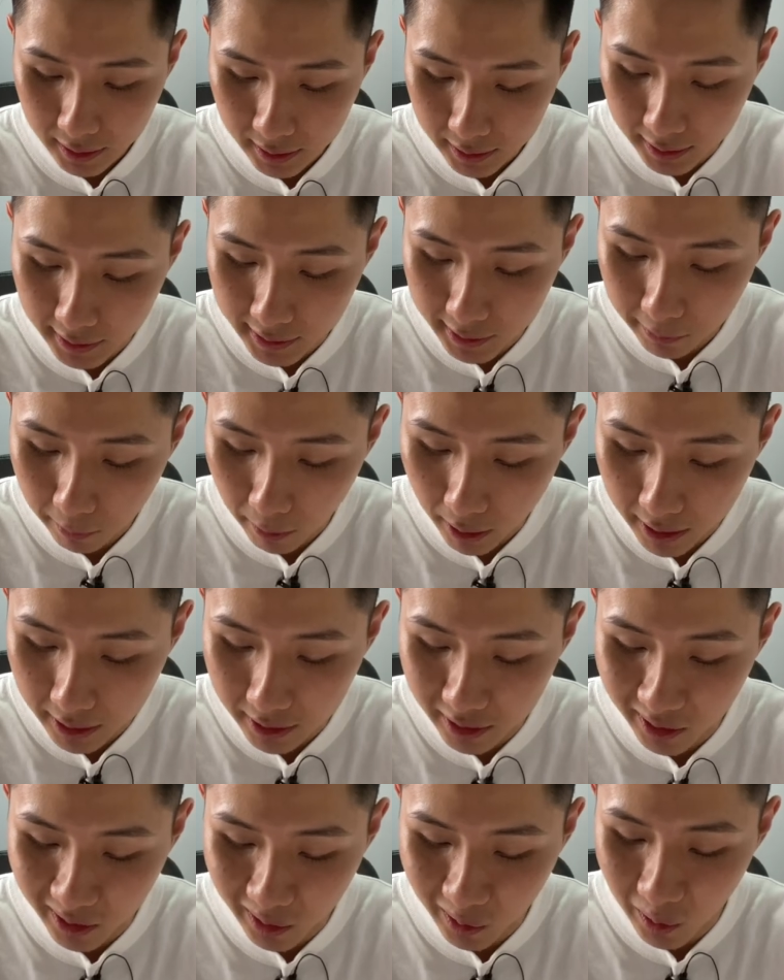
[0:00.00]
This is
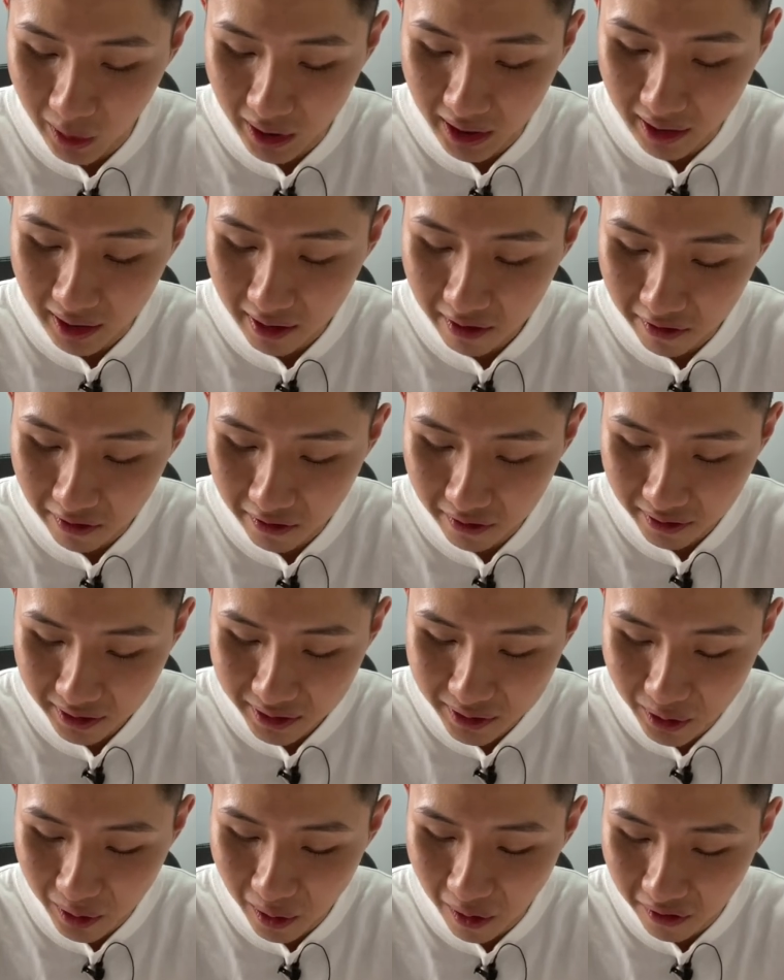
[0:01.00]
when you do an
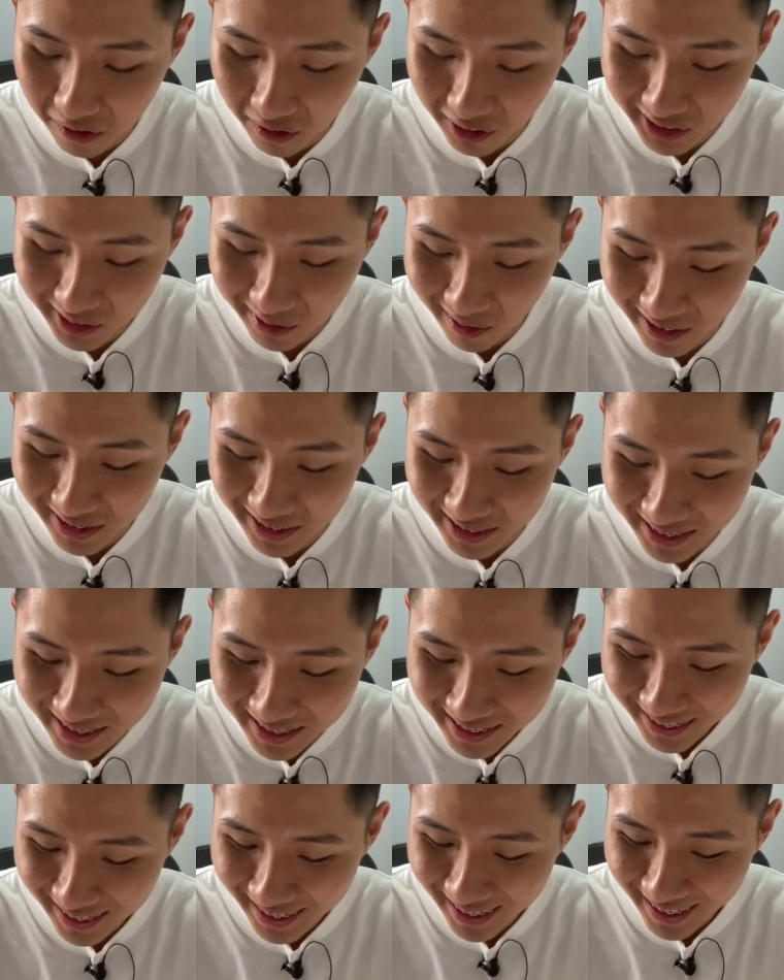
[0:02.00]
true or false question.
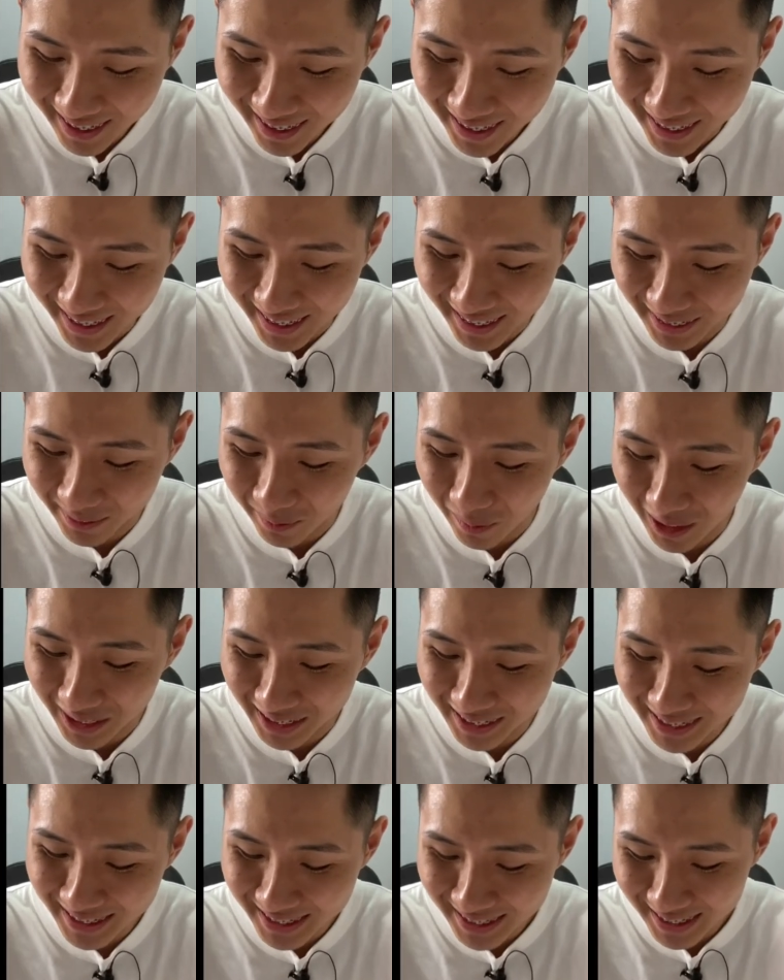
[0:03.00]
It's
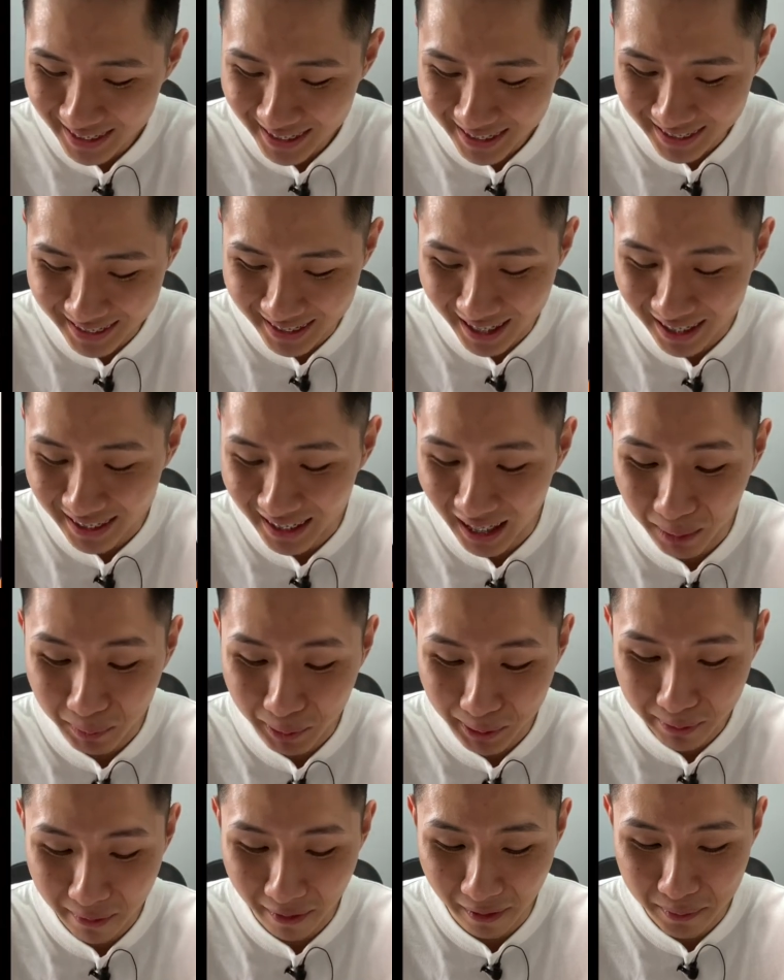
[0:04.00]
smaller than the
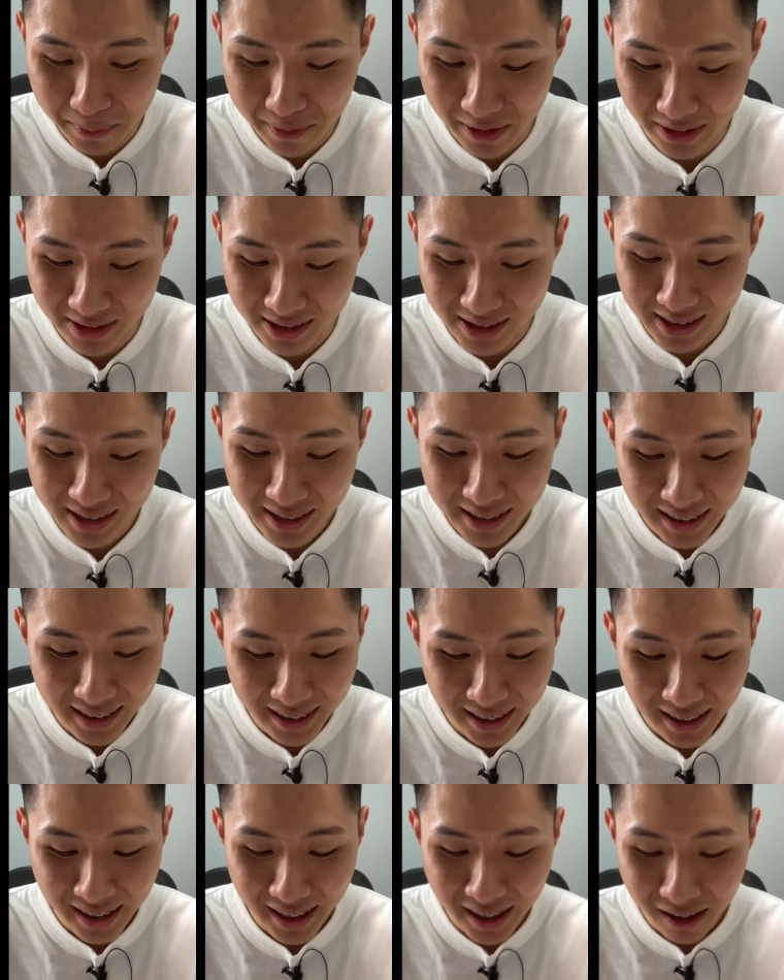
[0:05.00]
atmospheric pressure.
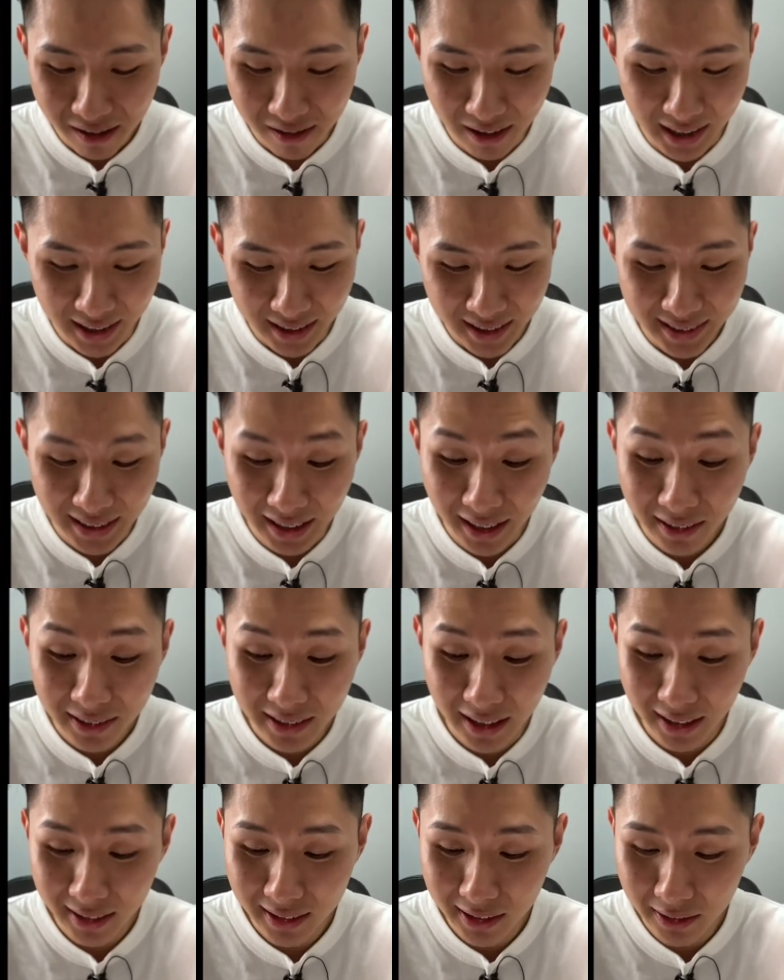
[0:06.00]
Great. So
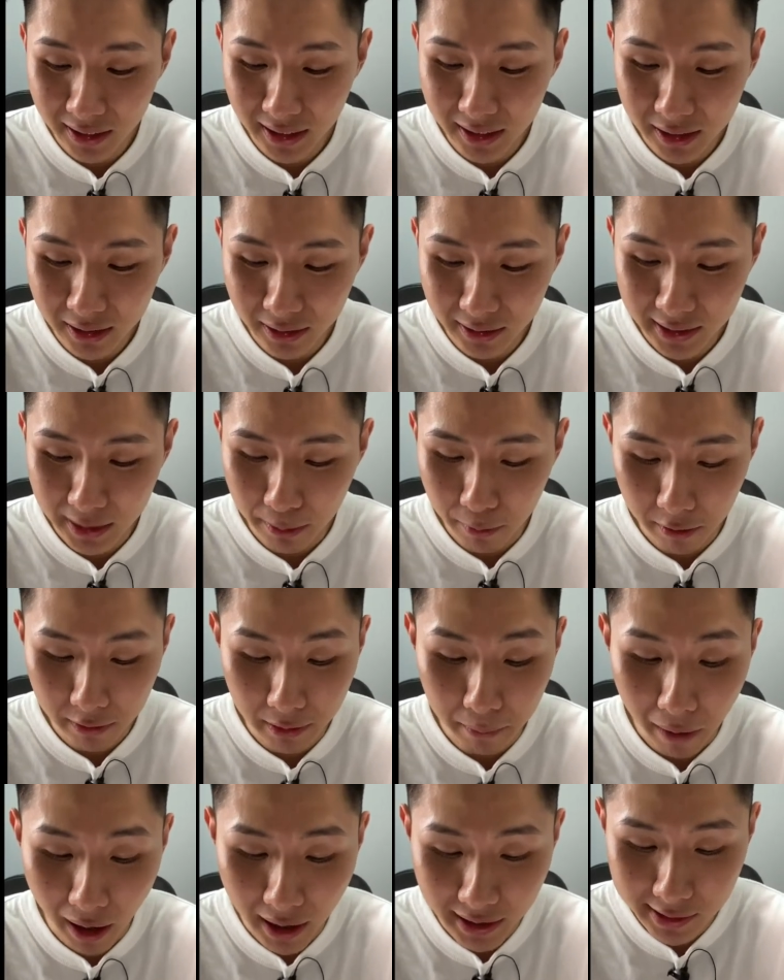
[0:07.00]
let's look into some of the
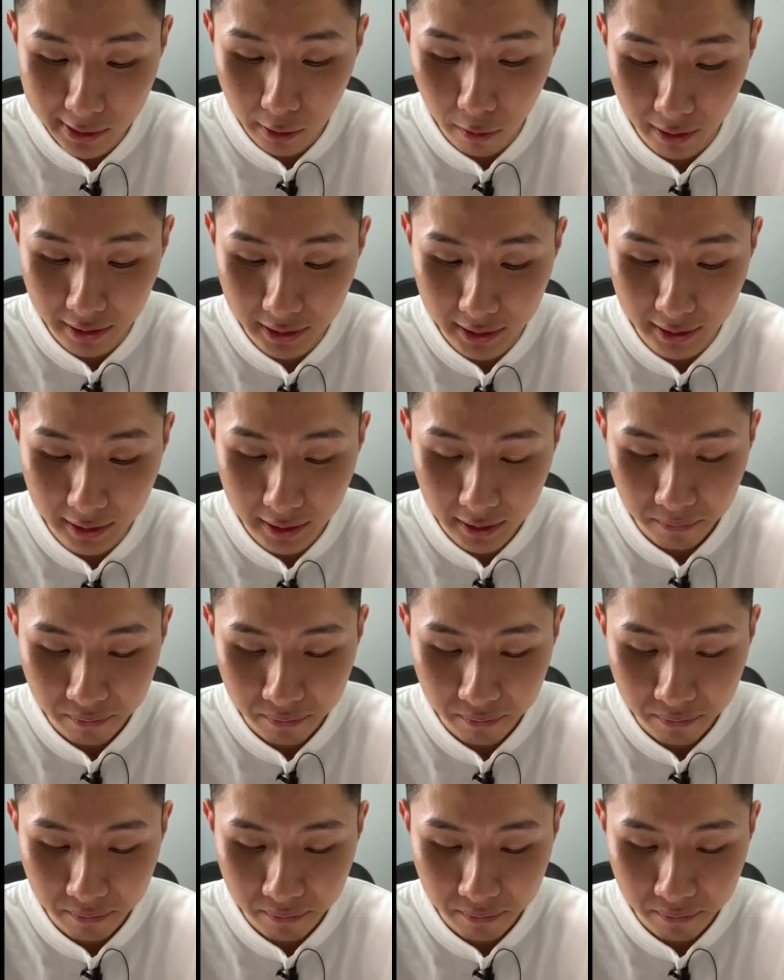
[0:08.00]
past year question.